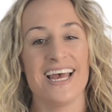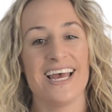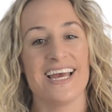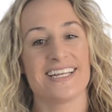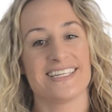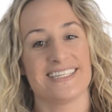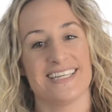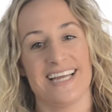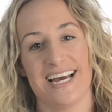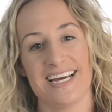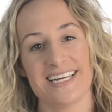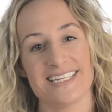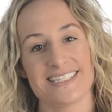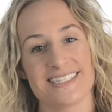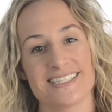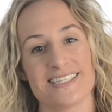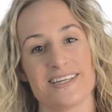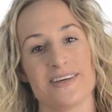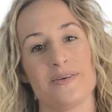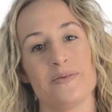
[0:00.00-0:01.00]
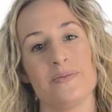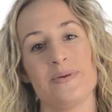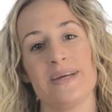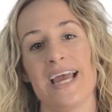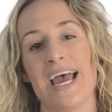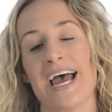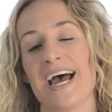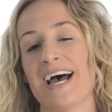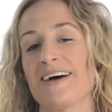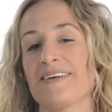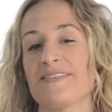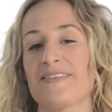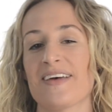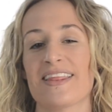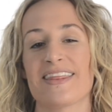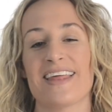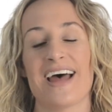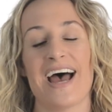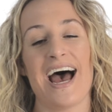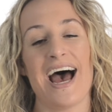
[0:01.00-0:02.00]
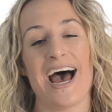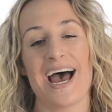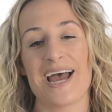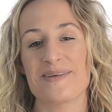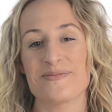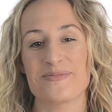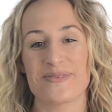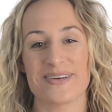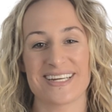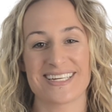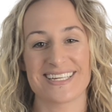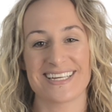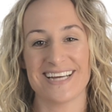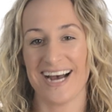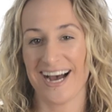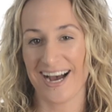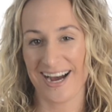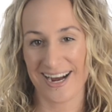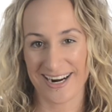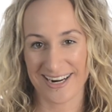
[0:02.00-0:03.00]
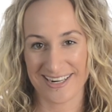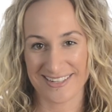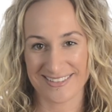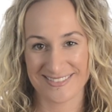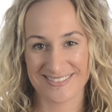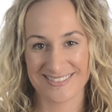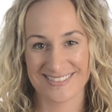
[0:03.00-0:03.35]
Next, we have the hybrid car.